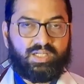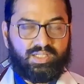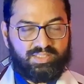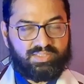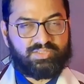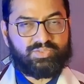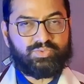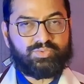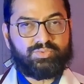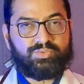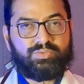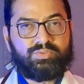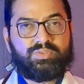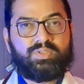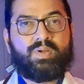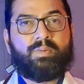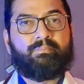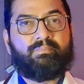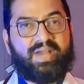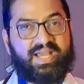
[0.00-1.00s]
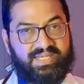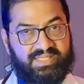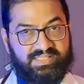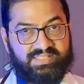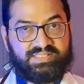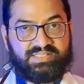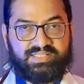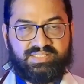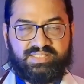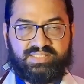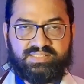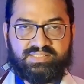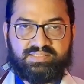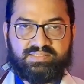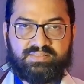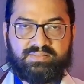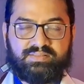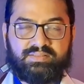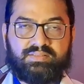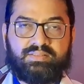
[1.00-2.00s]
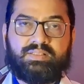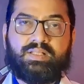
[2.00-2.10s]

Also, manage stress.